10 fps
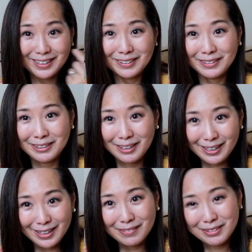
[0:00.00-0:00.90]
So here I
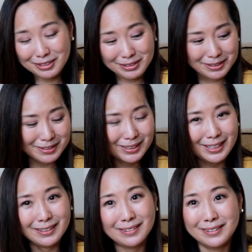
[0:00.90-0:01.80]
am 2 years
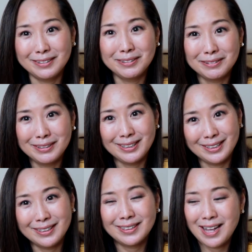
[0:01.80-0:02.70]
later, still doing
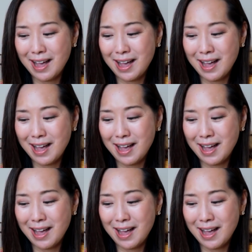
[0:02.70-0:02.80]
this,